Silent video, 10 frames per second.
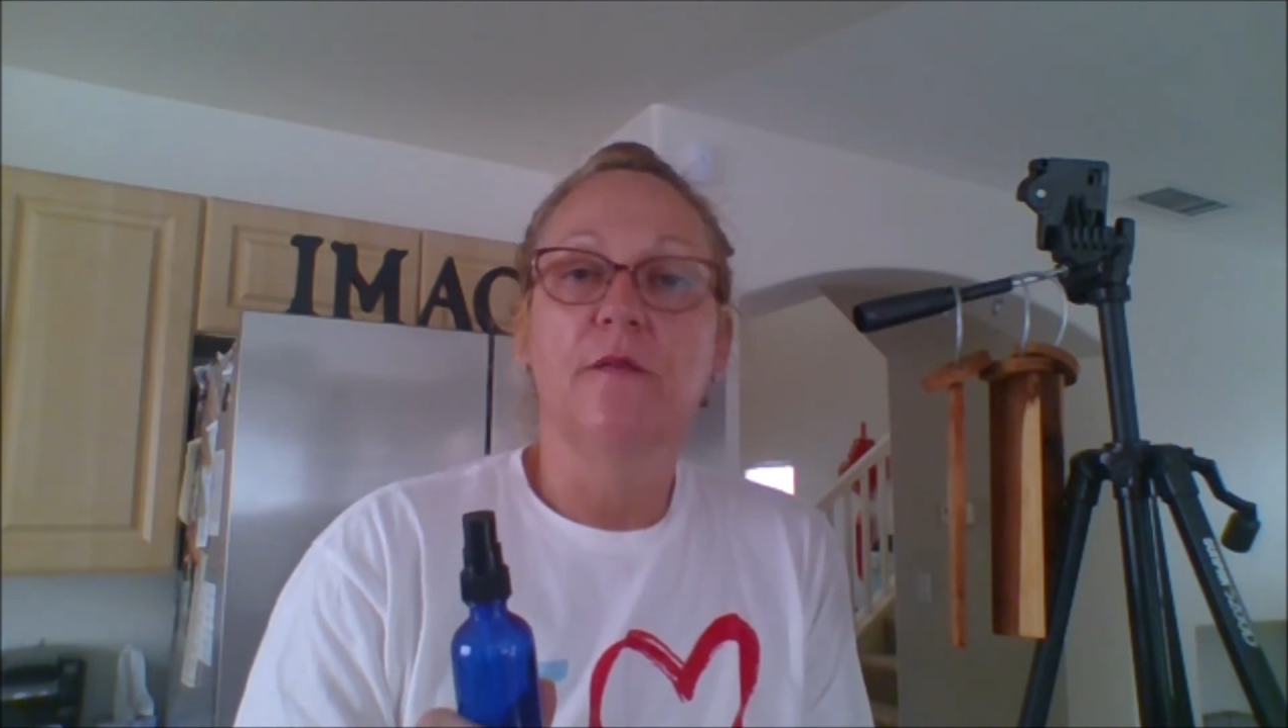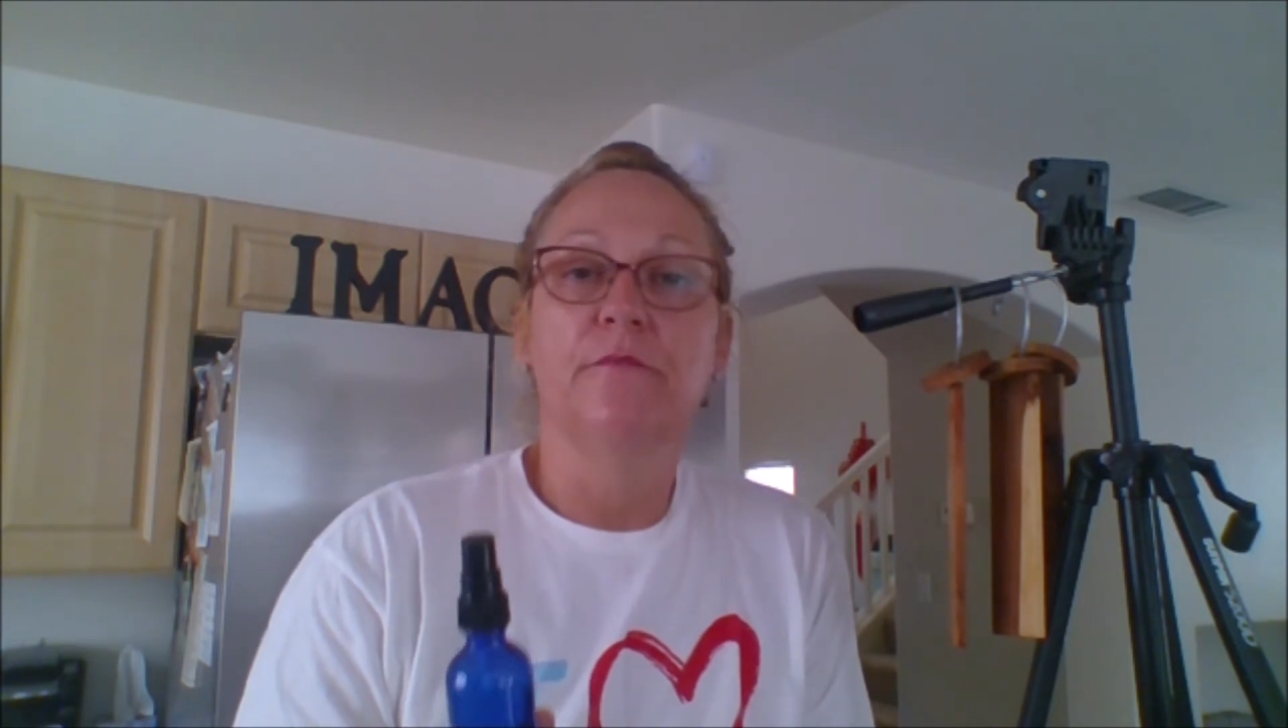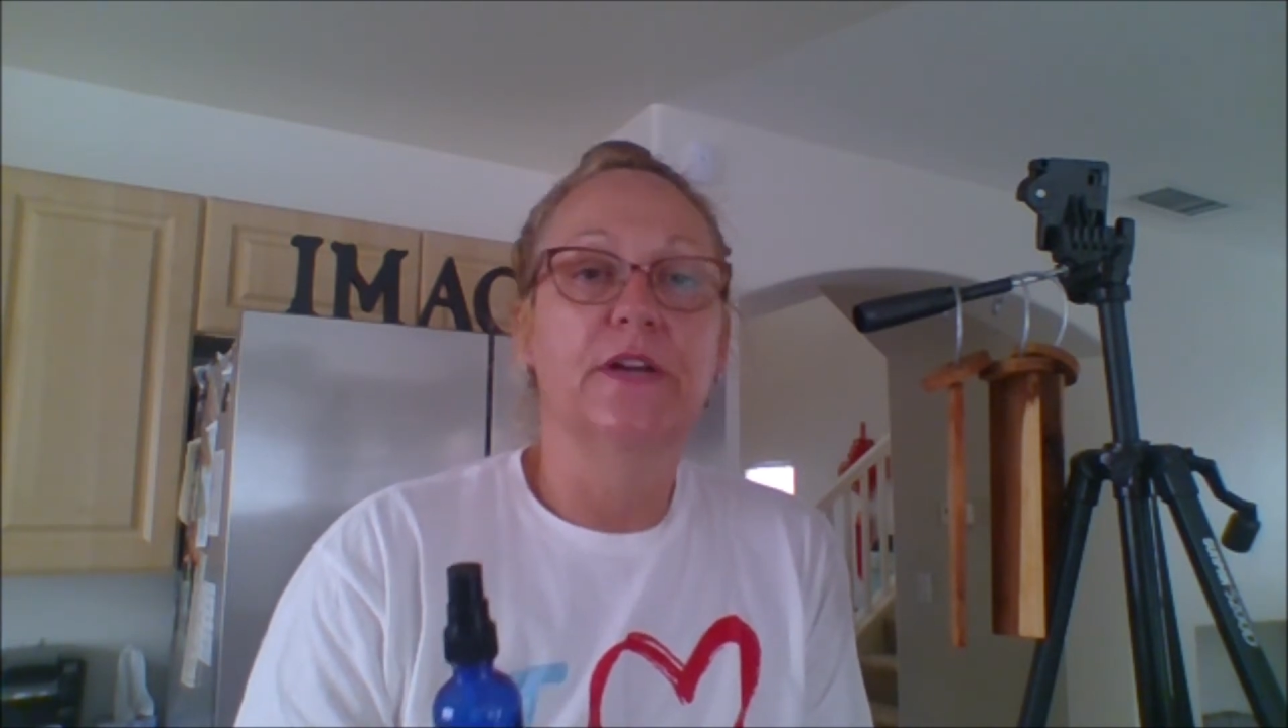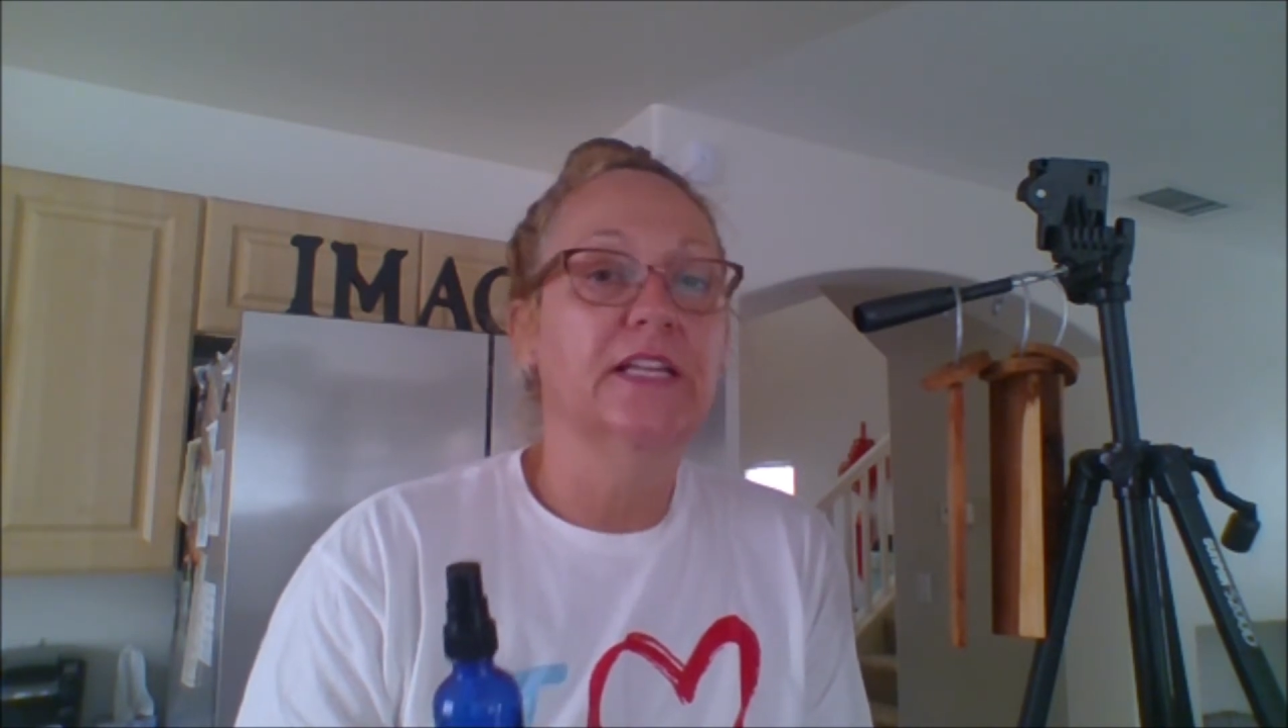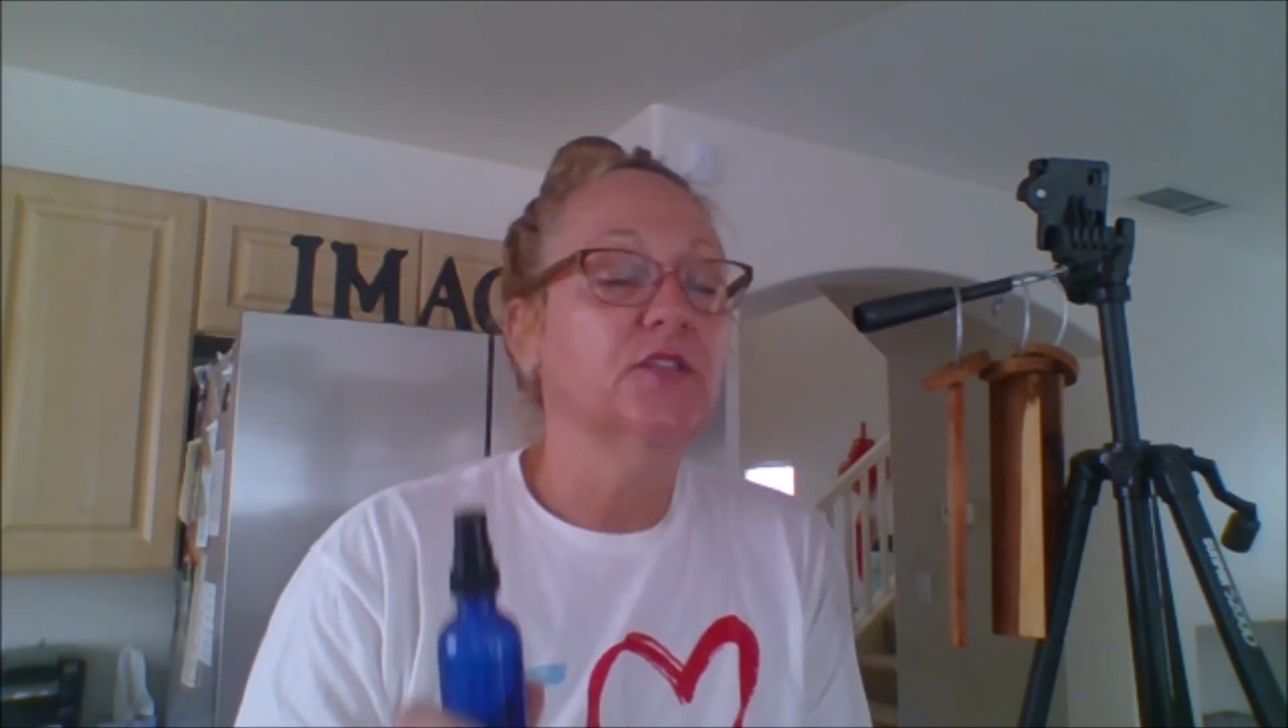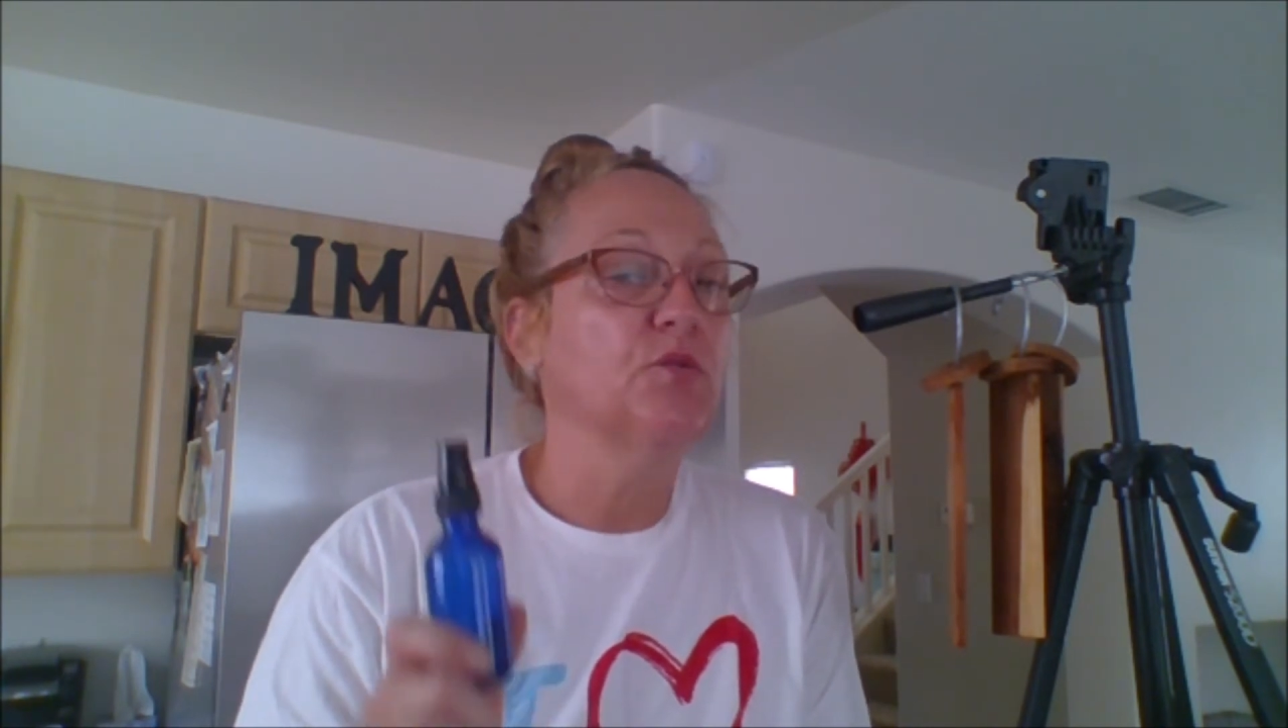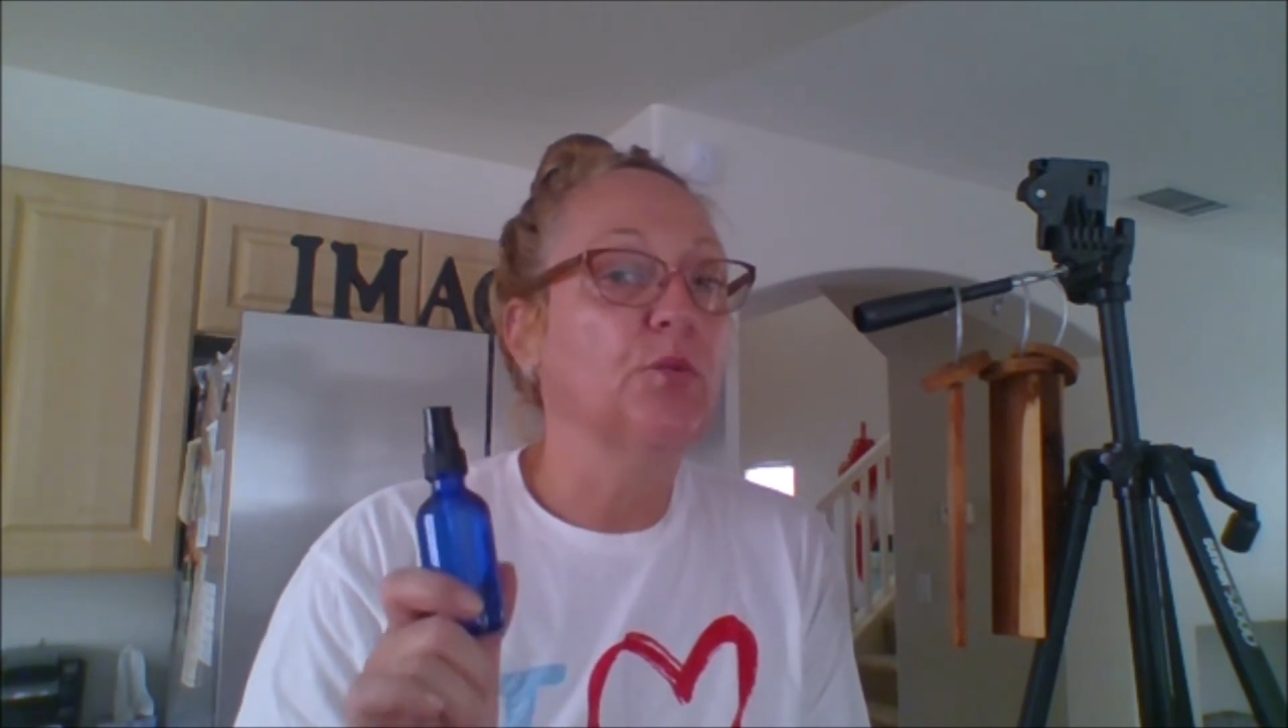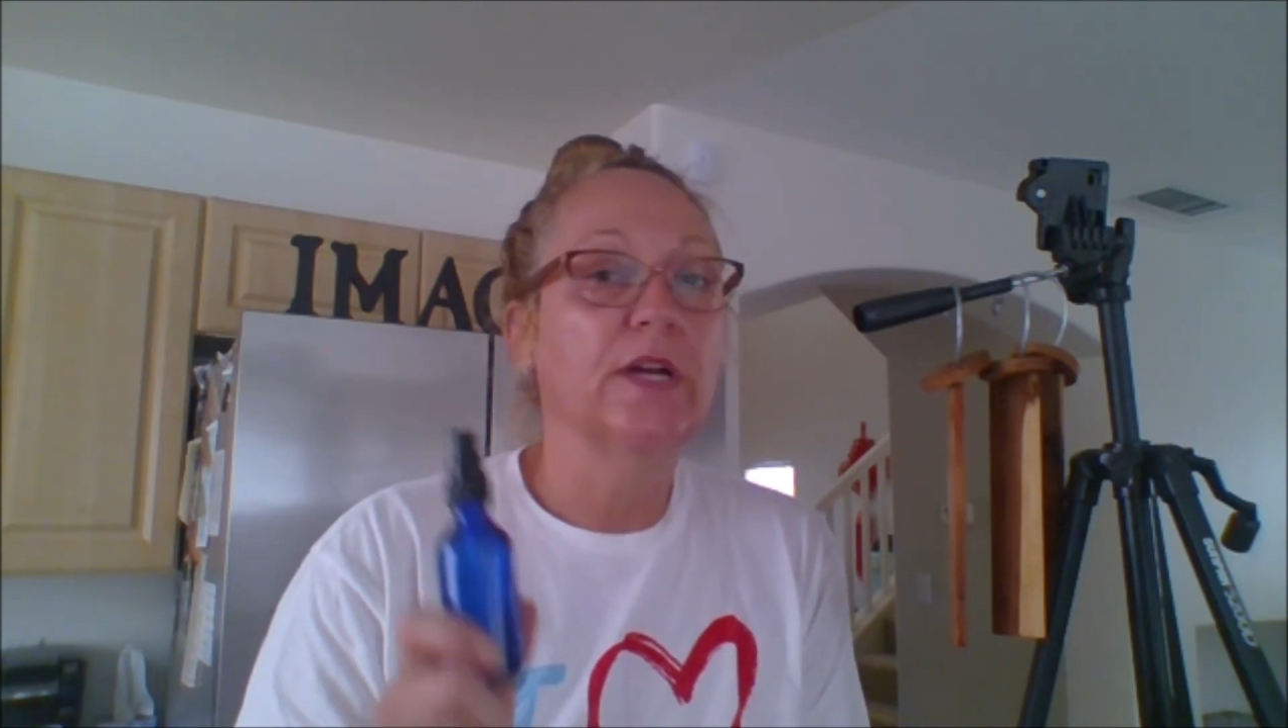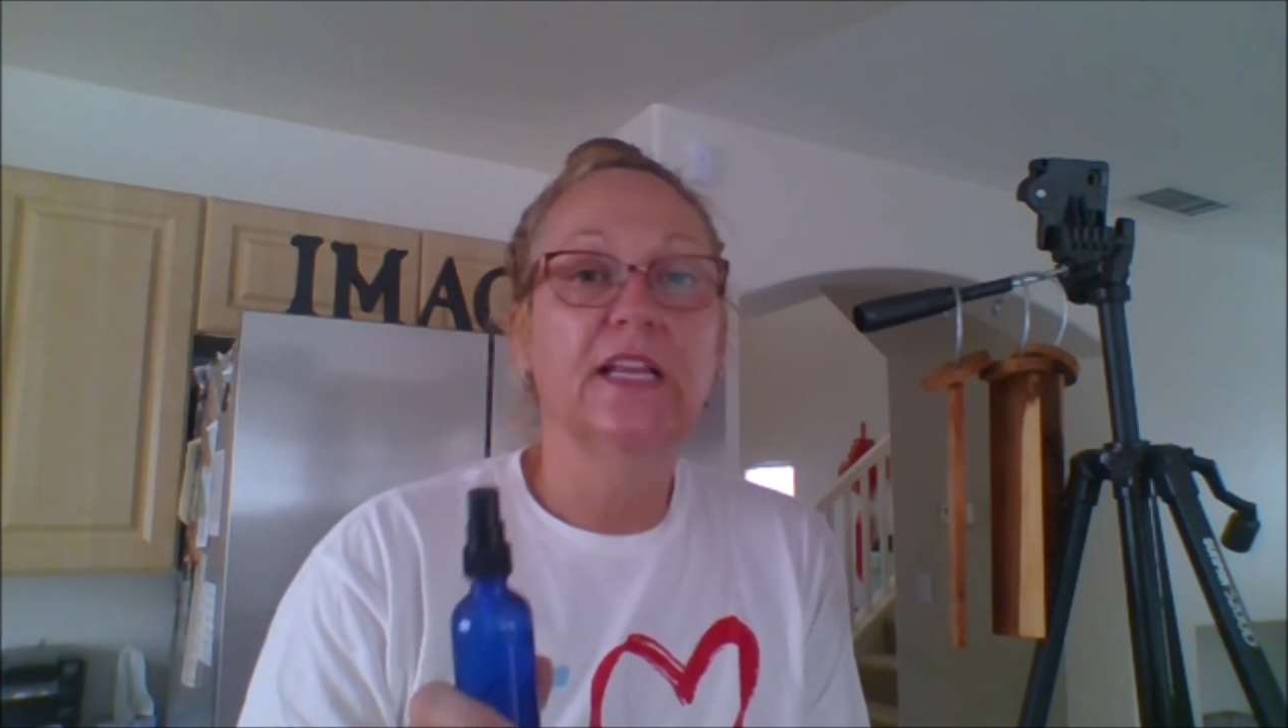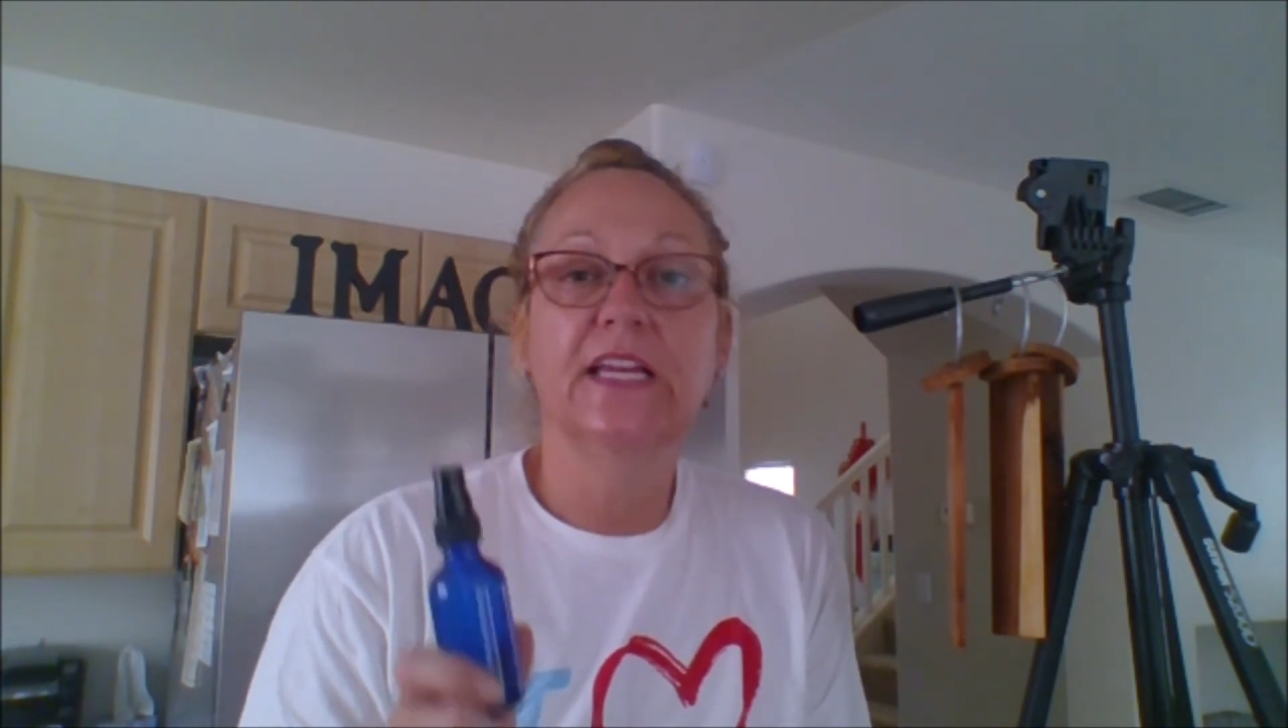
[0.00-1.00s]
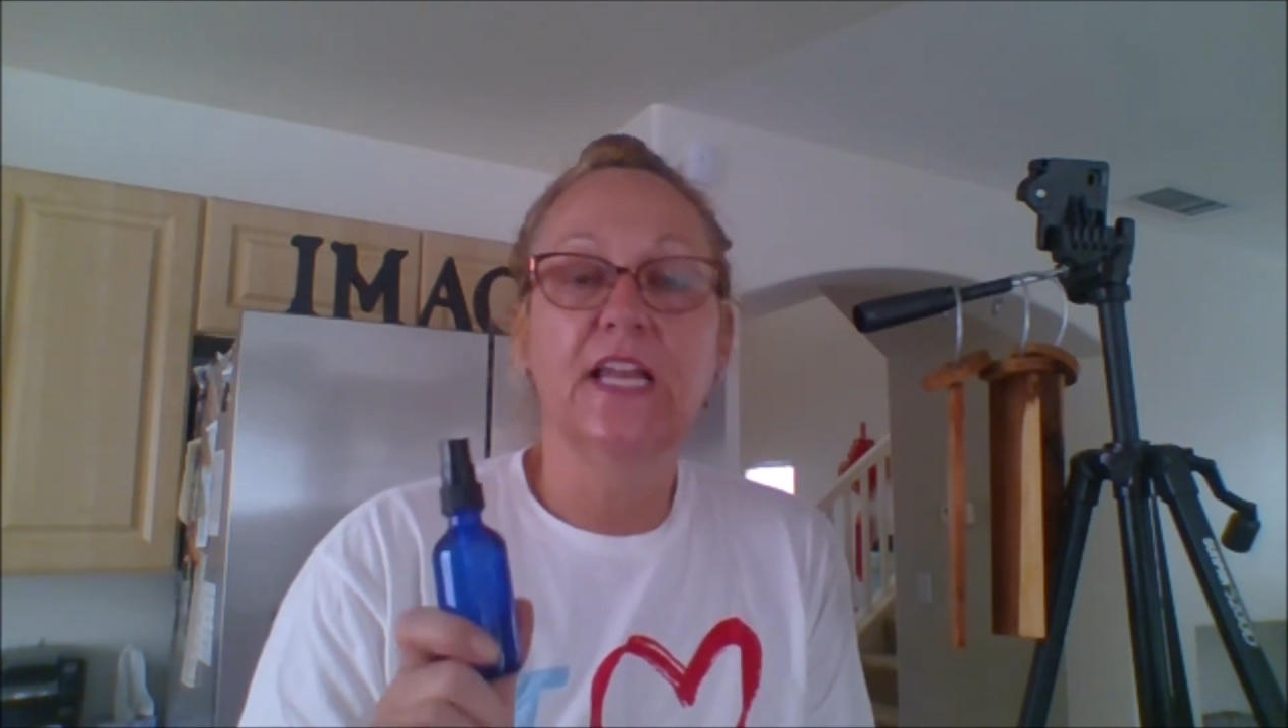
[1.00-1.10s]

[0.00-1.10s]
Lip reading: but it's really